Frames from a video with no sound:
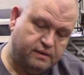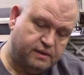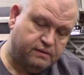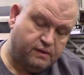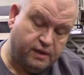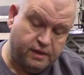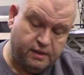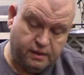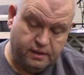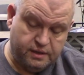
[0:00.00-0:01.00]
You know, are you
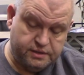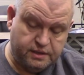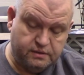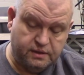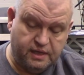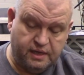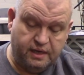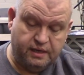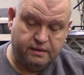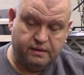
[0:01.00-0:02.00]
are you a single
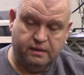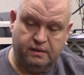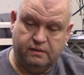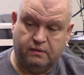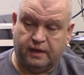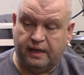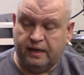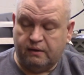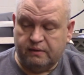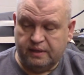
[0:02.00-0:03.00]
guy and or
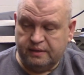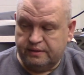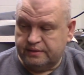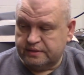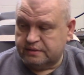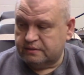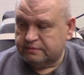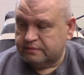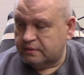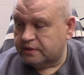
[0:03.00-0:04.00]
gal, and you're just
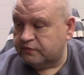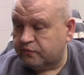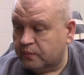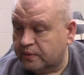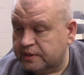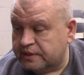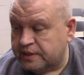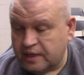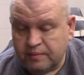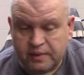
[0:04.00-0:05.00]
looking forward to the
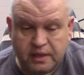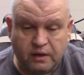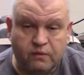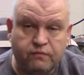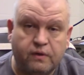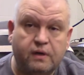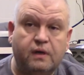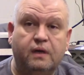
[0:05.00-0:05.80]
day being over.